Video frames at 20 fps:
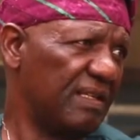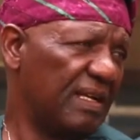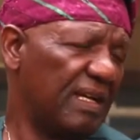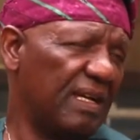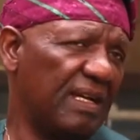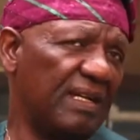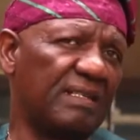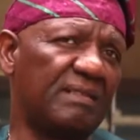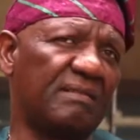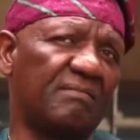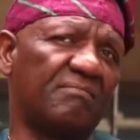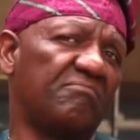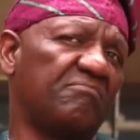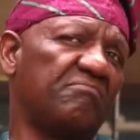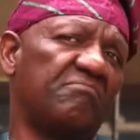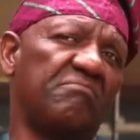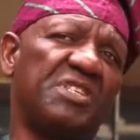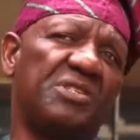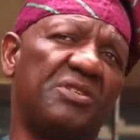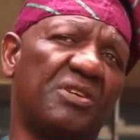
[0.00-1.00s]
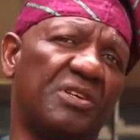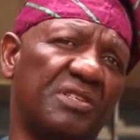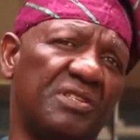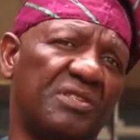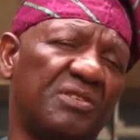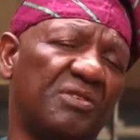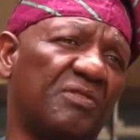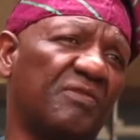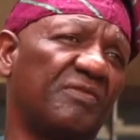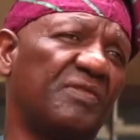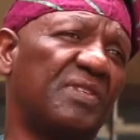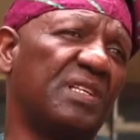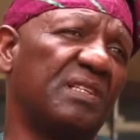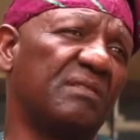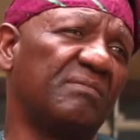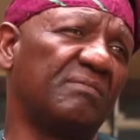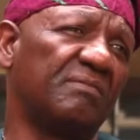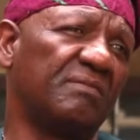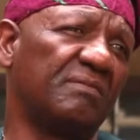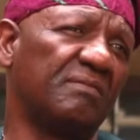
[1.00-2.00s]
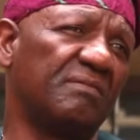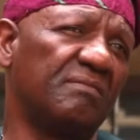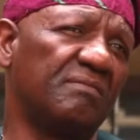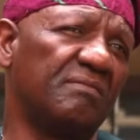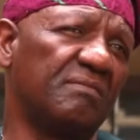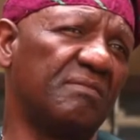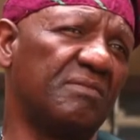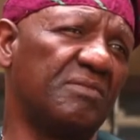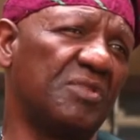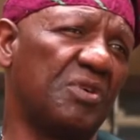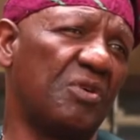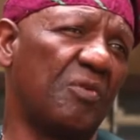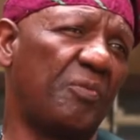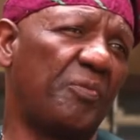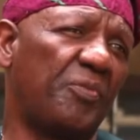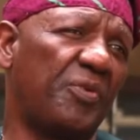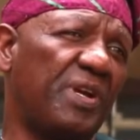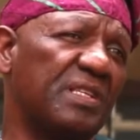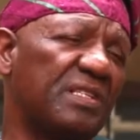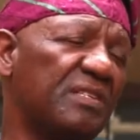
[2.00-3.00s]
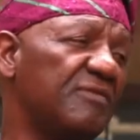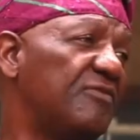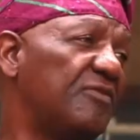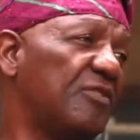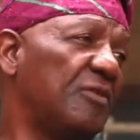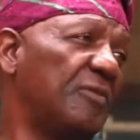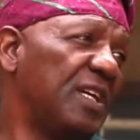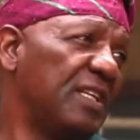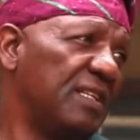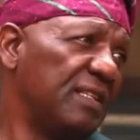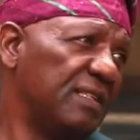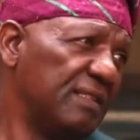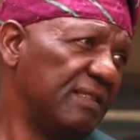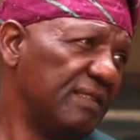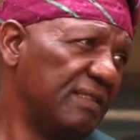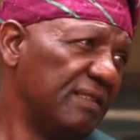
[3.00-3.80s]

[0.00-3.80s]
And majority of them operate informally.